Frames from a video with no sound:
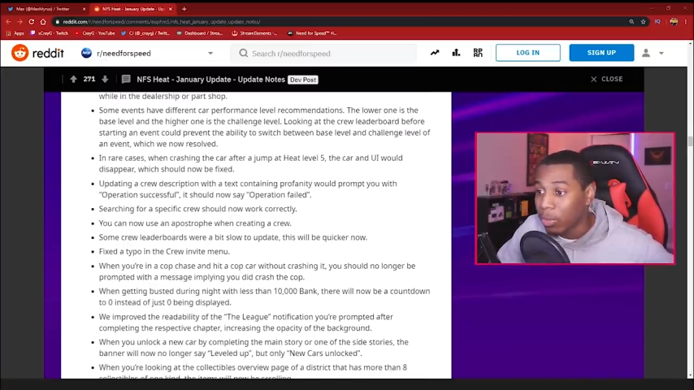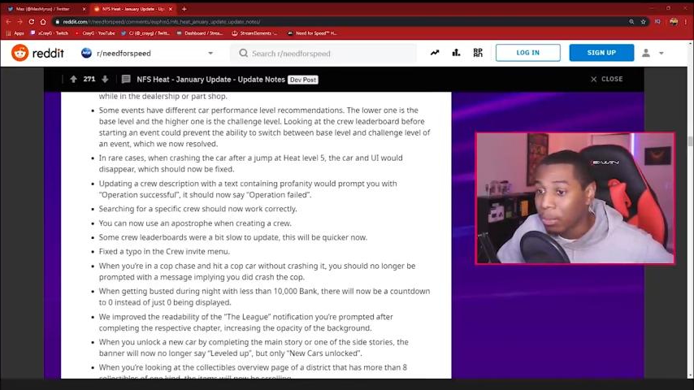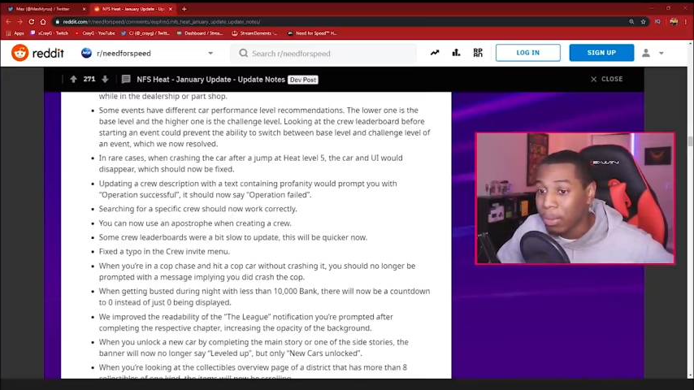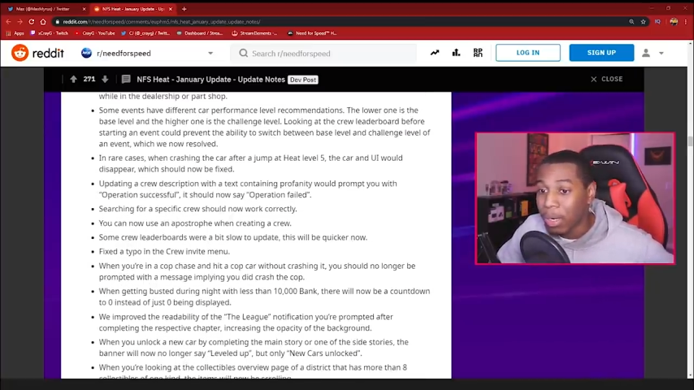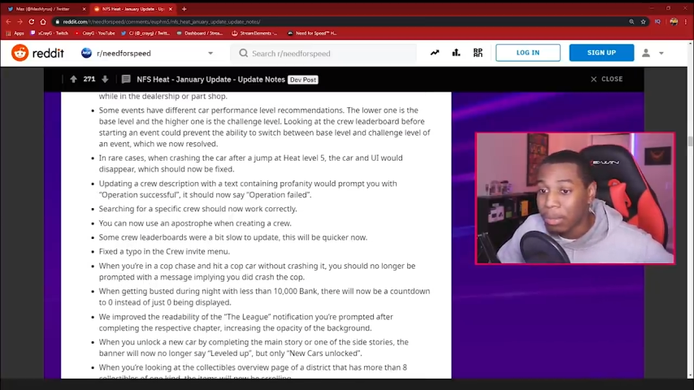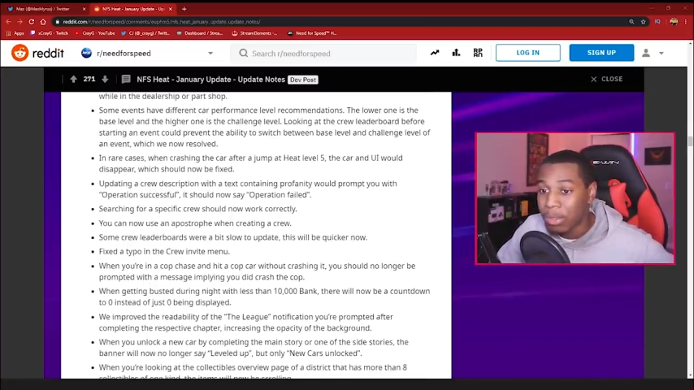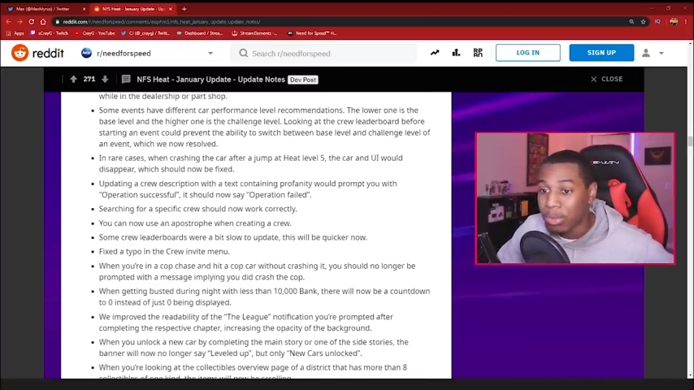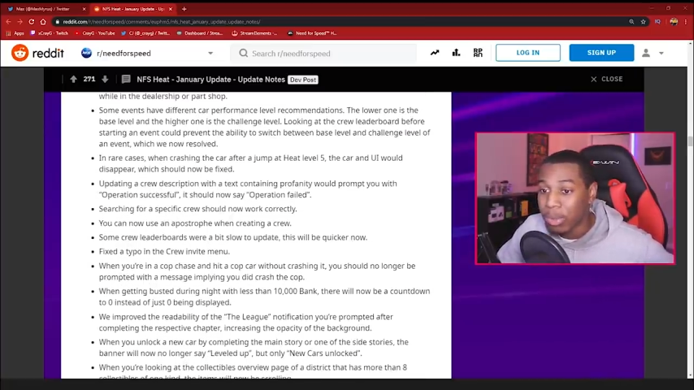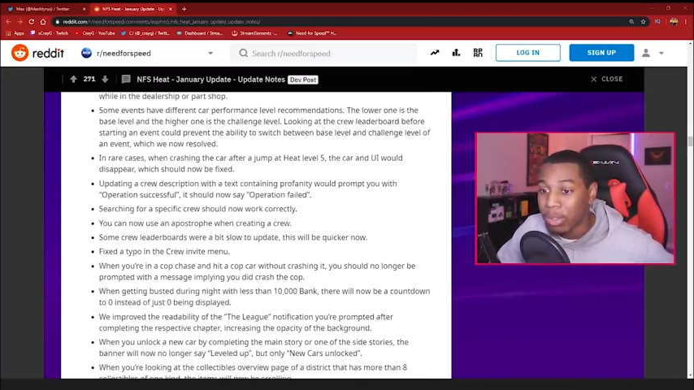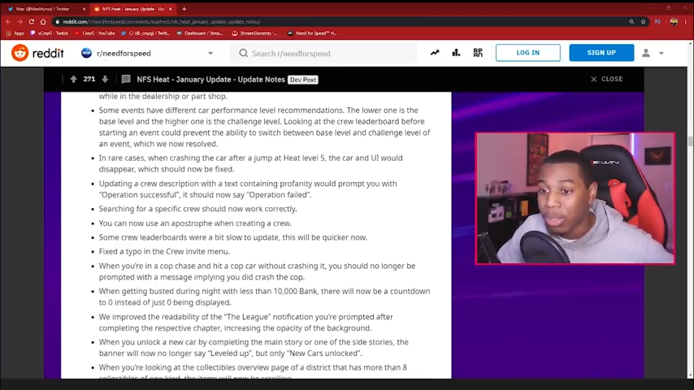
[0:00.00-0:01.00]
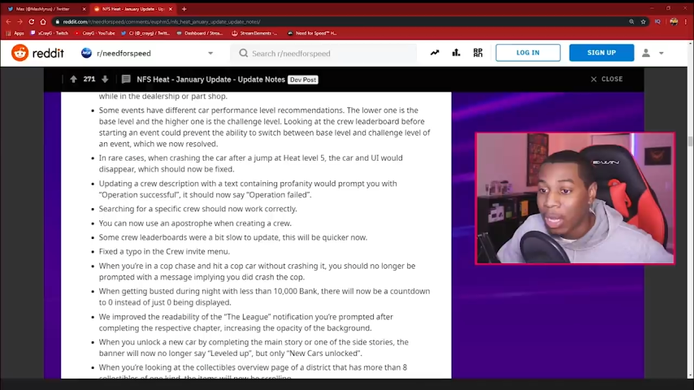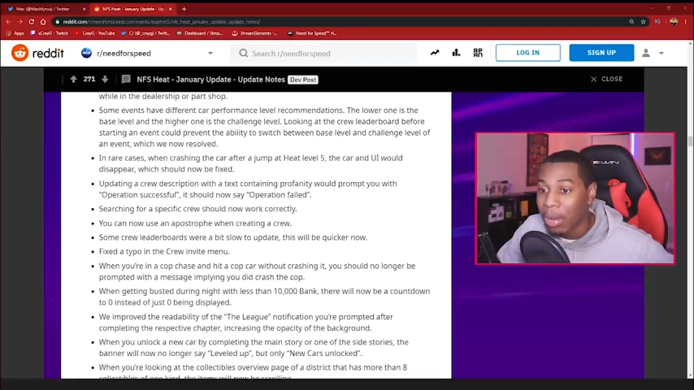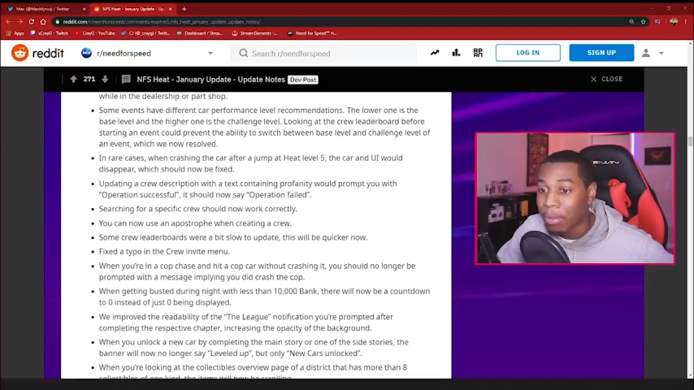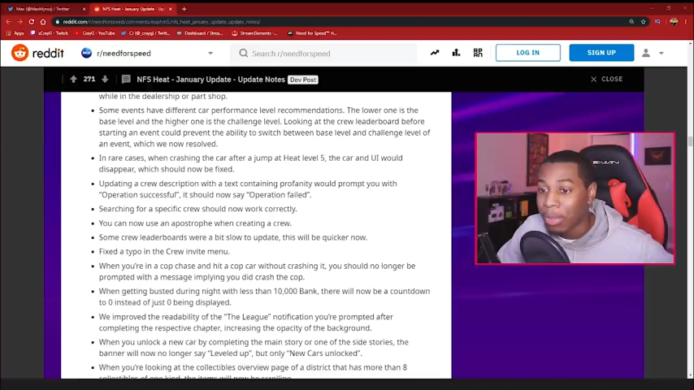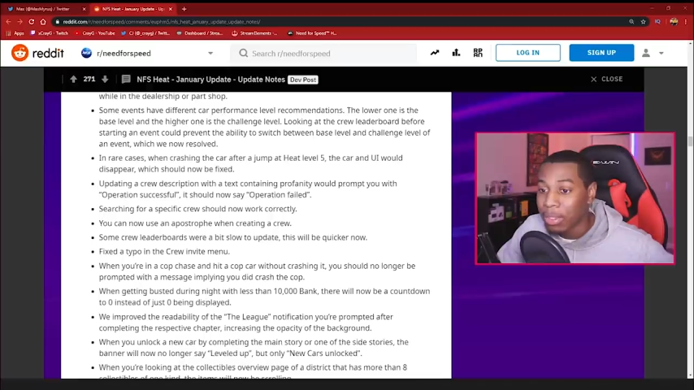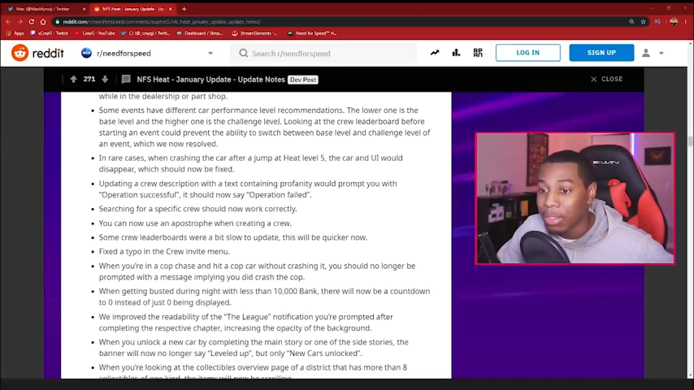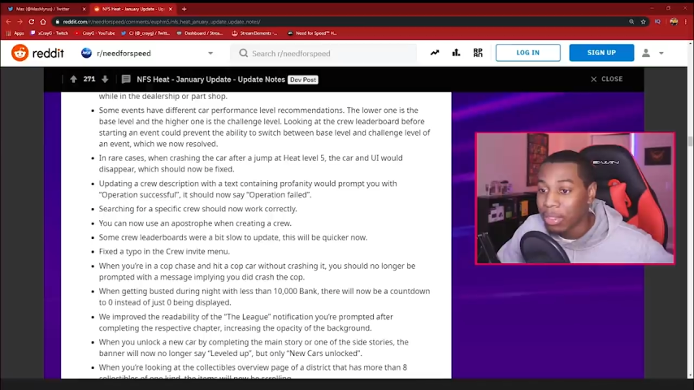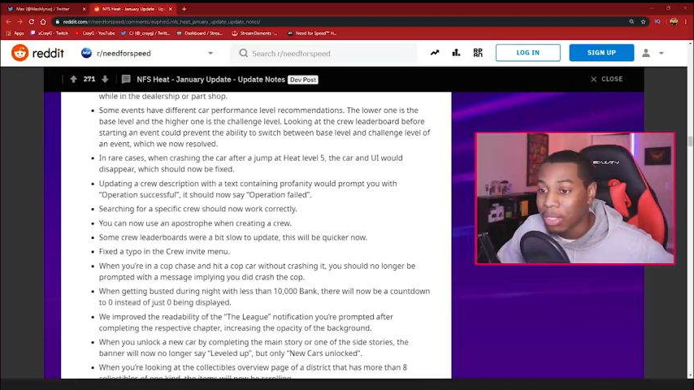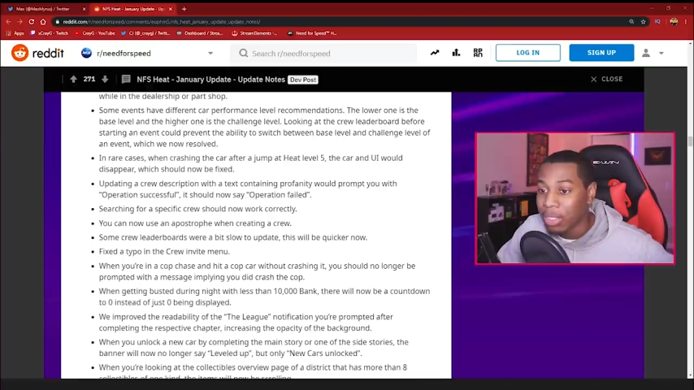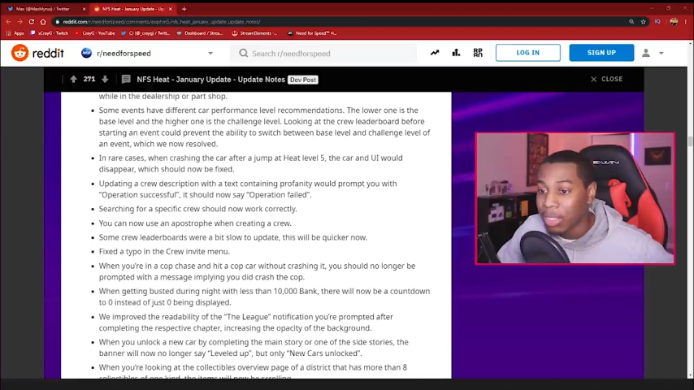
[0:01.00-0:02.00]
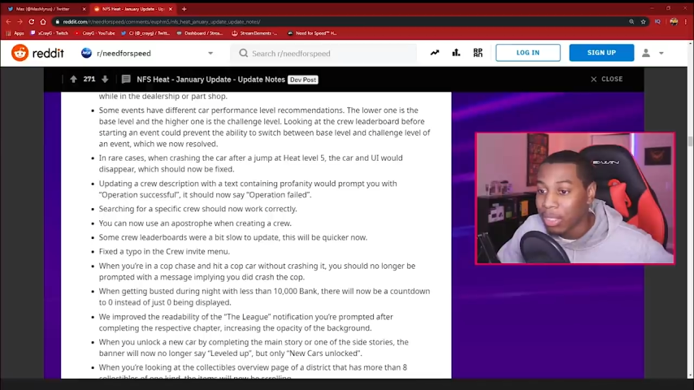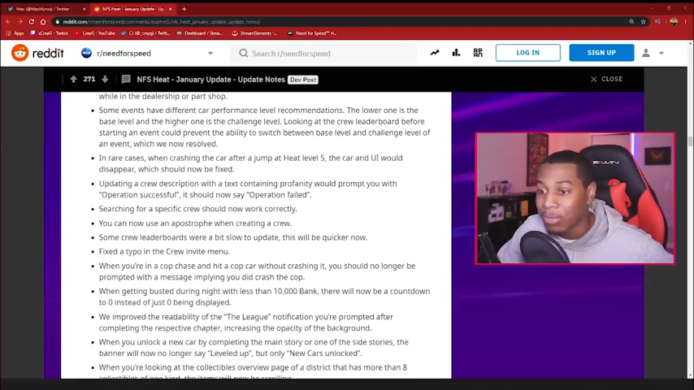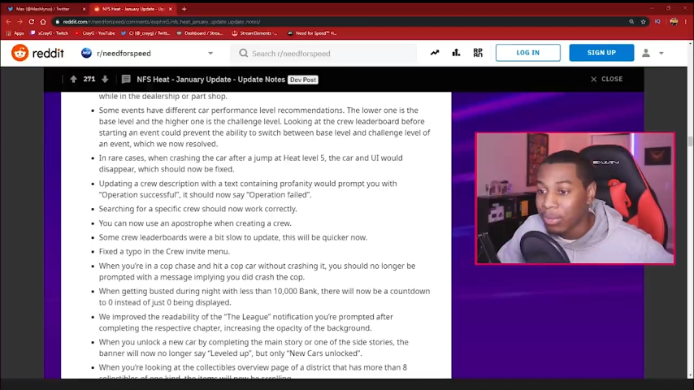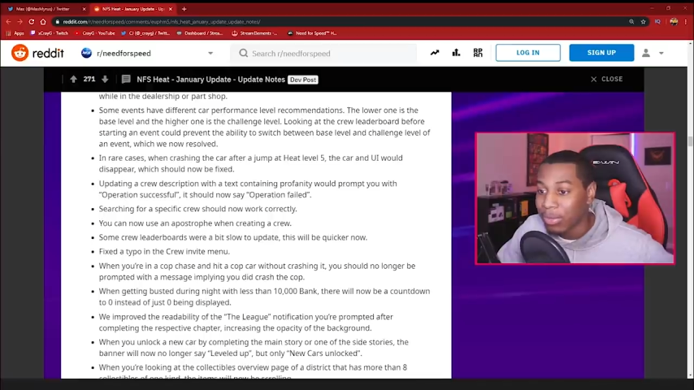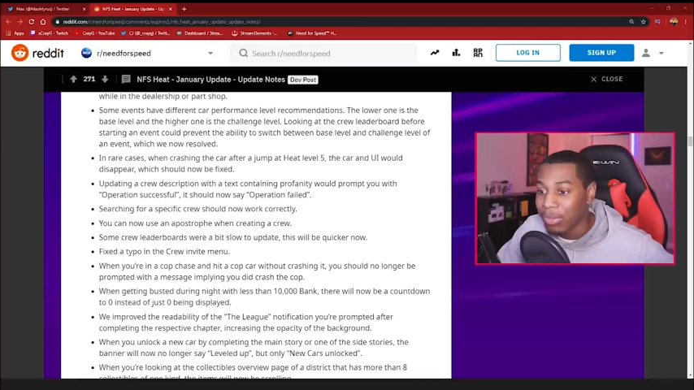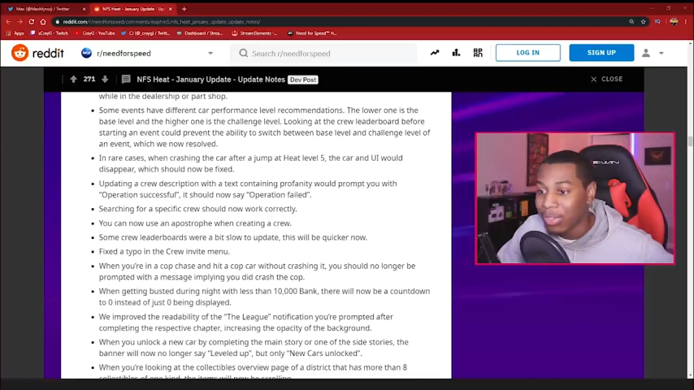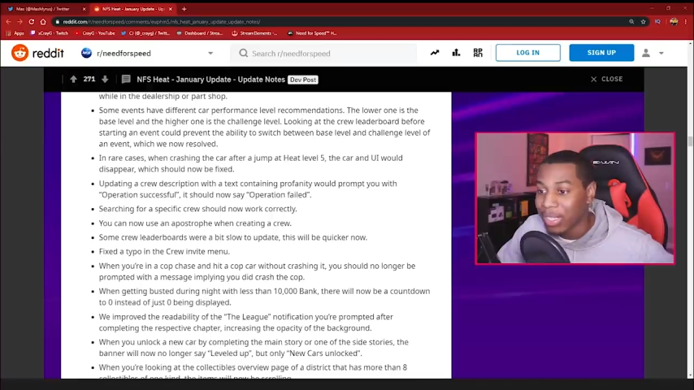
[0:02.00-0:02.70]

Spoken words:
would prompt you with operation successful.